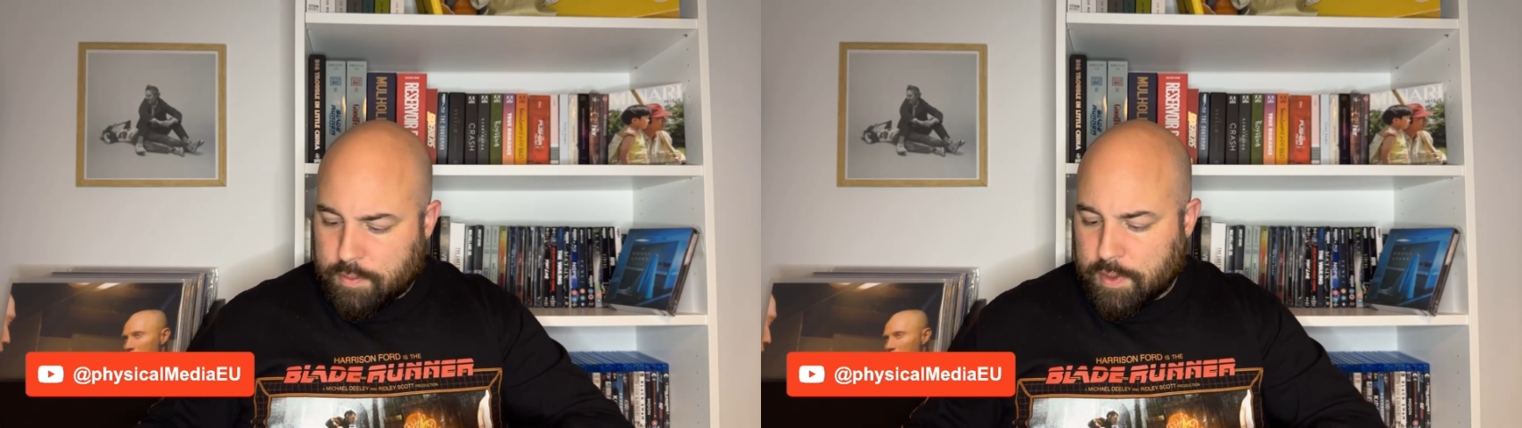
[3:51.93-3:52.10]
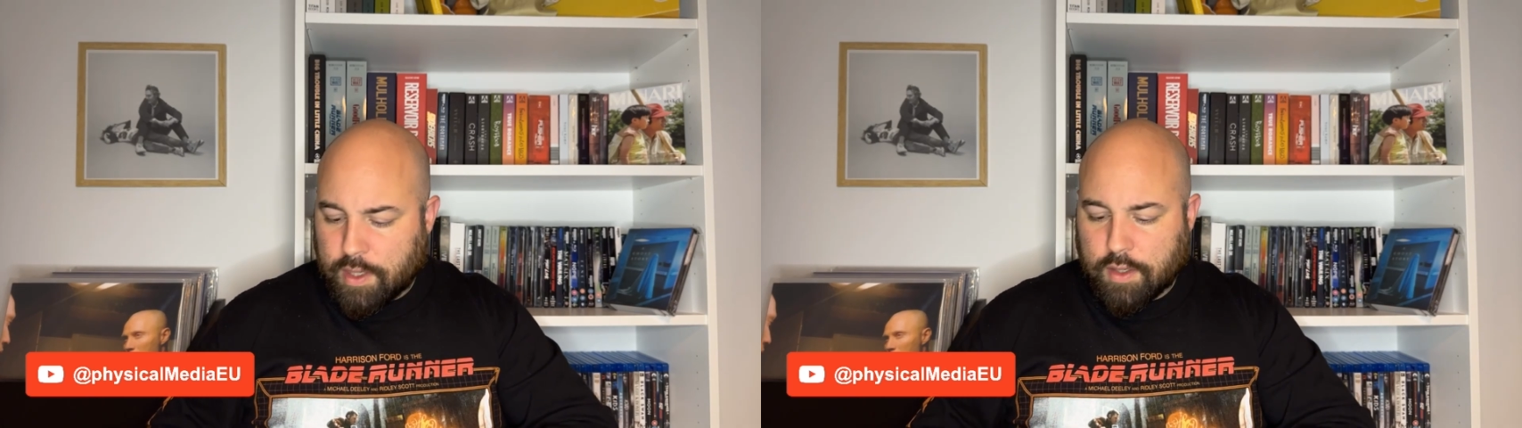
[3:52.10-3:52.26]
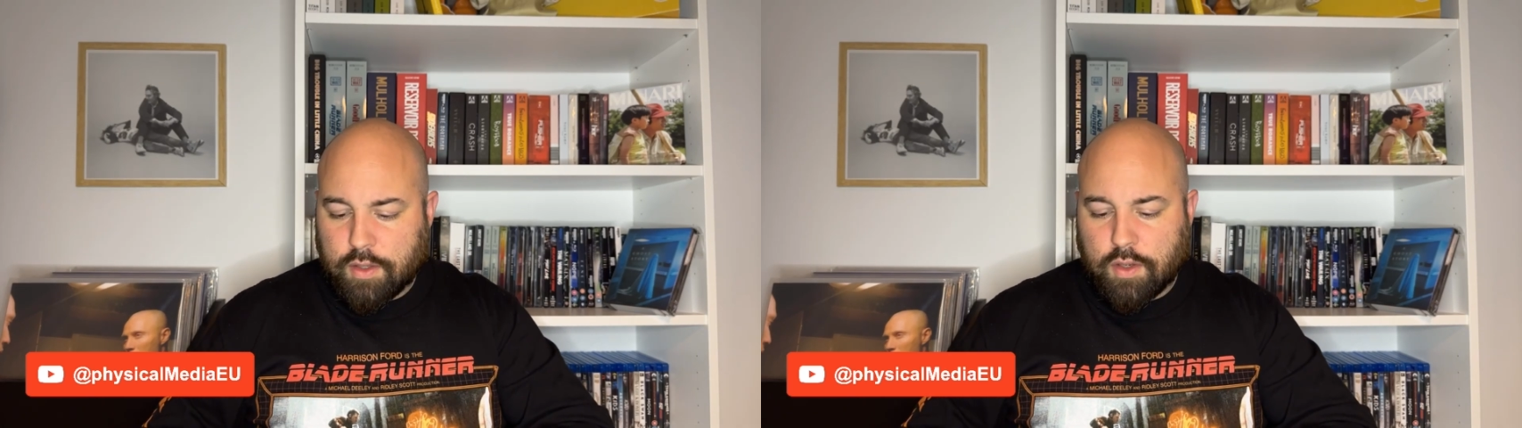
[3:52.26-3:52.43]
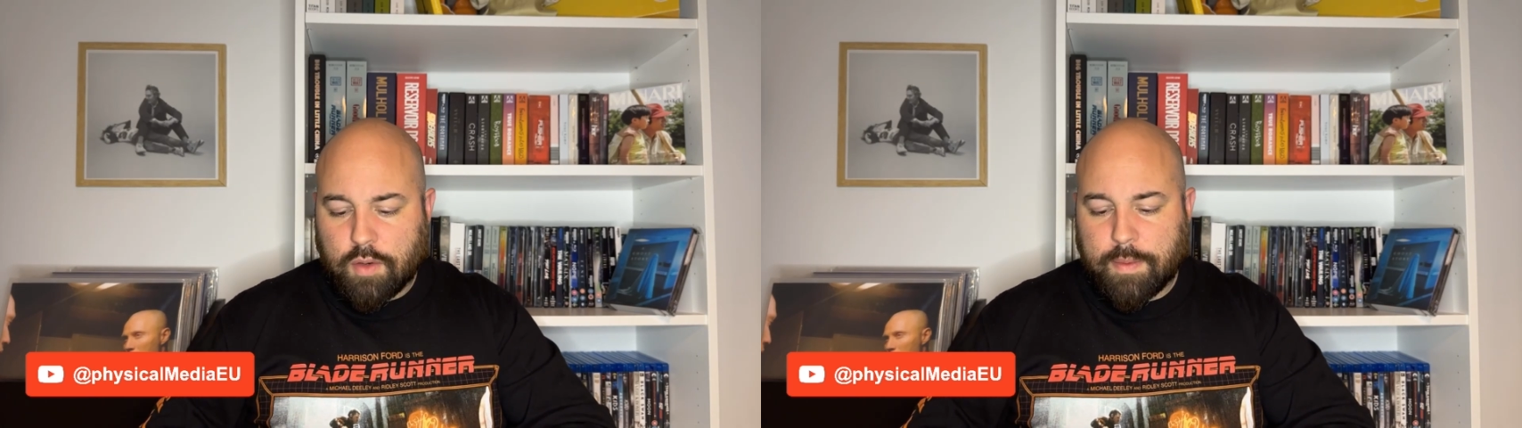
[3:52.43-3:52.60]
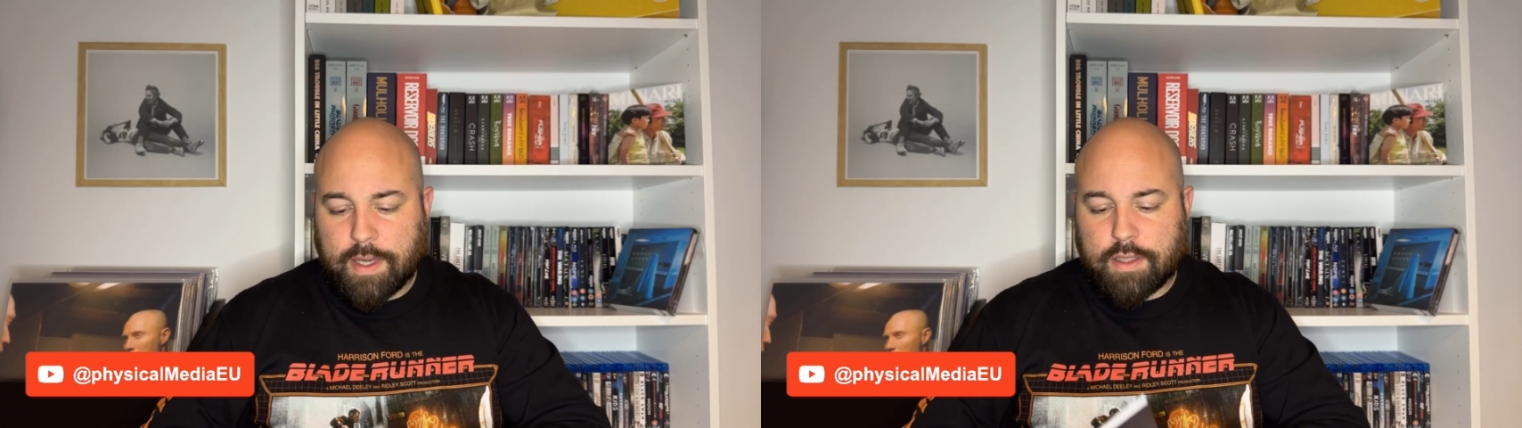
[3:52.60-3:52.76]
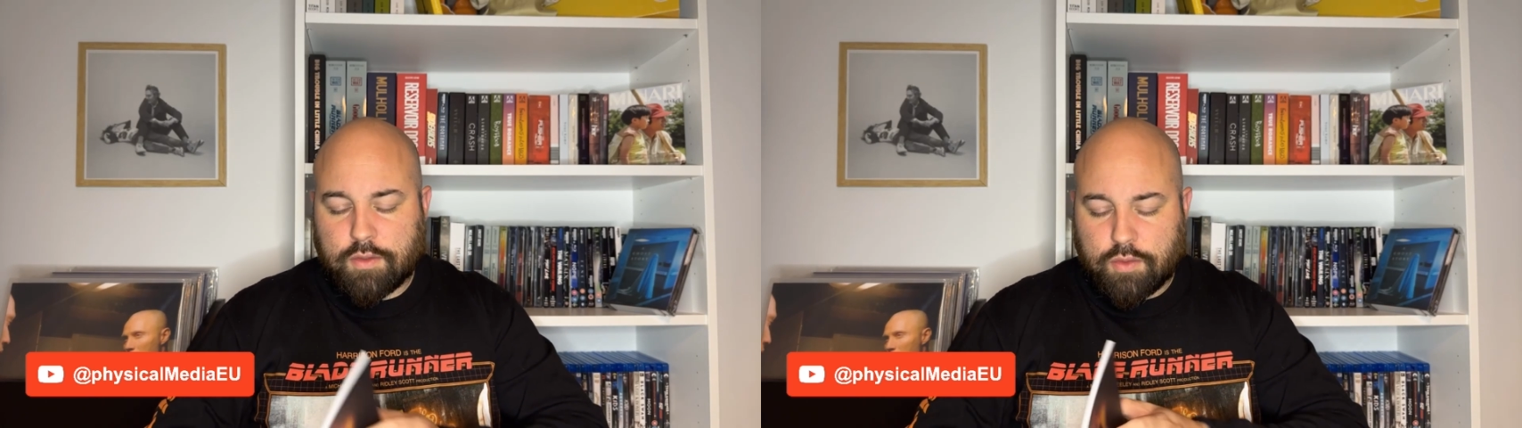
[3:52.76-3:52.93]
we can go
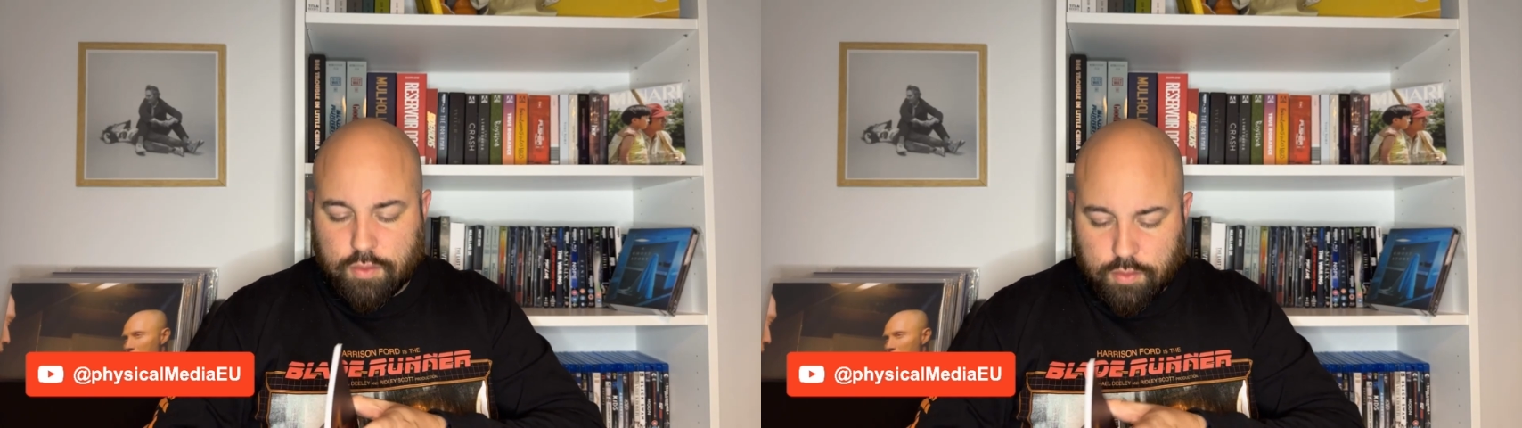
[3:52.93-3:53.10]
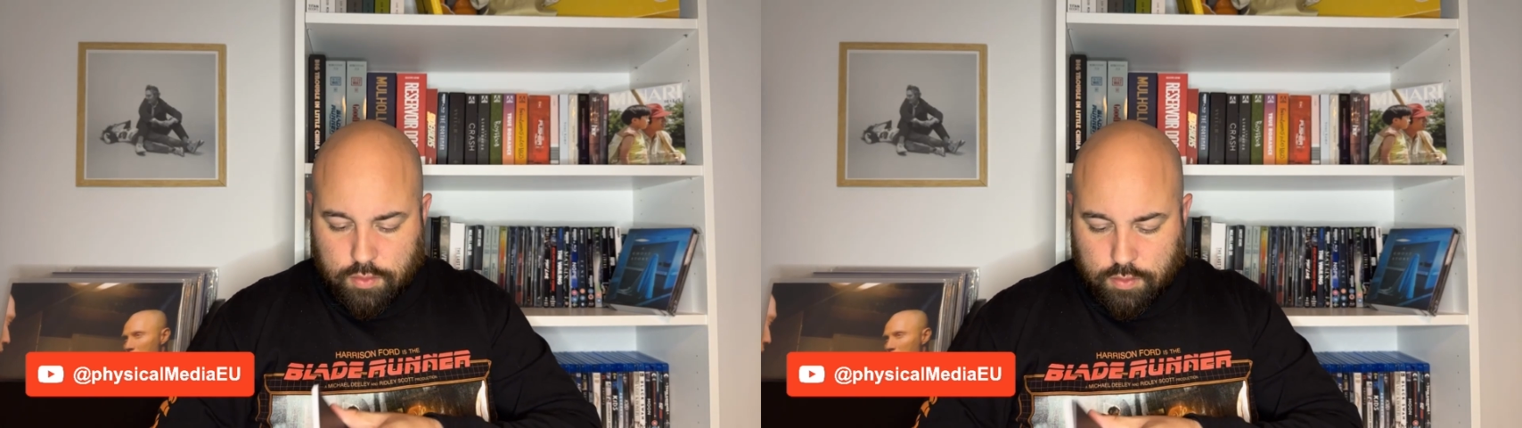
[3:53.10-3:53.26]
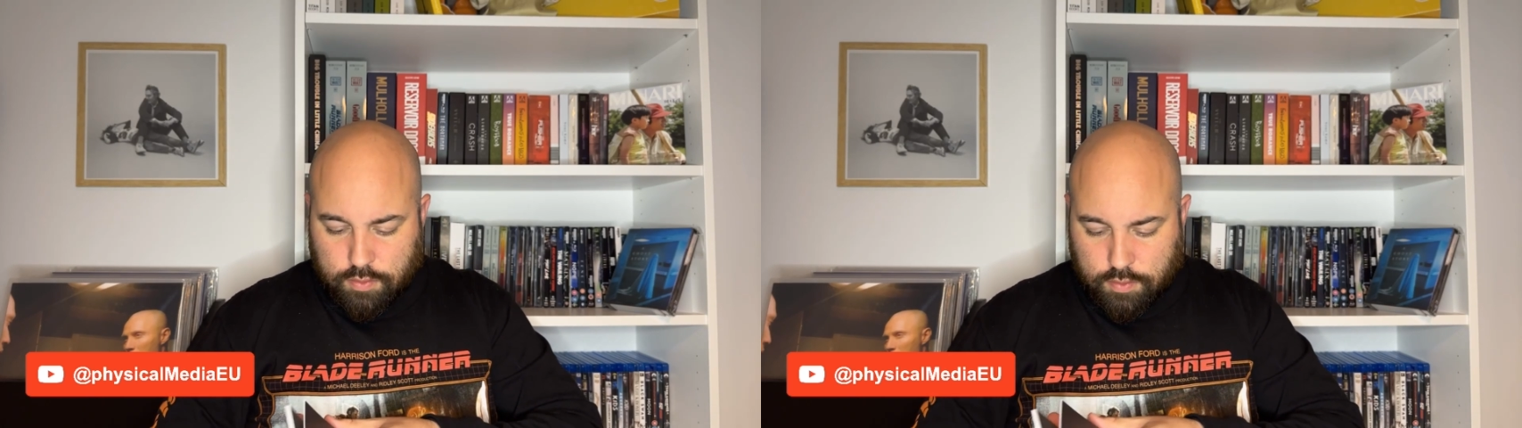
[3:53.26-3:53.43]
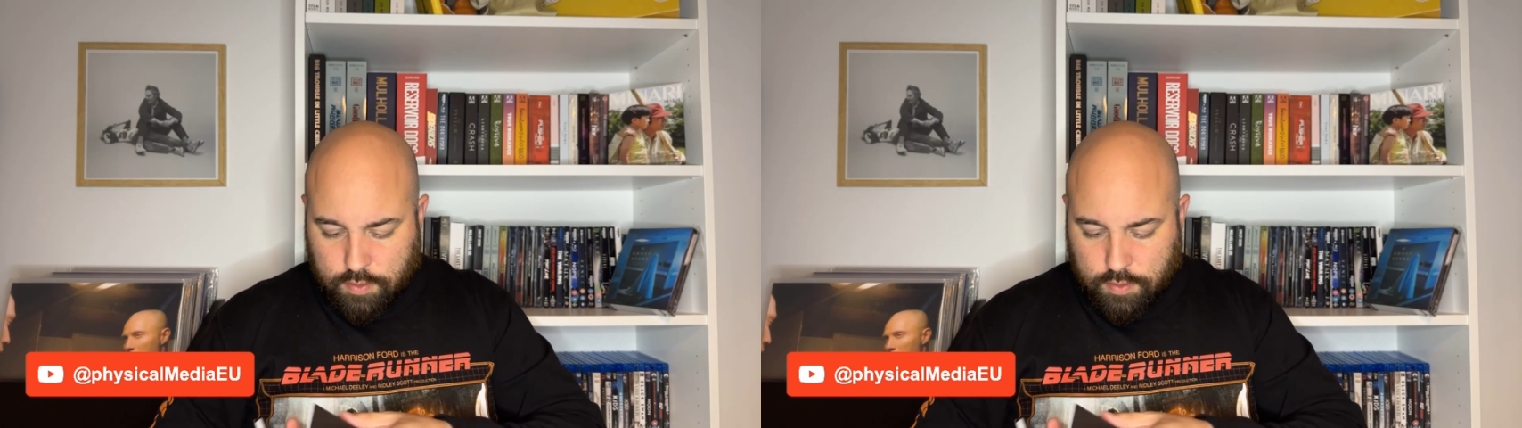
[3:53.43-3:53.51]
back to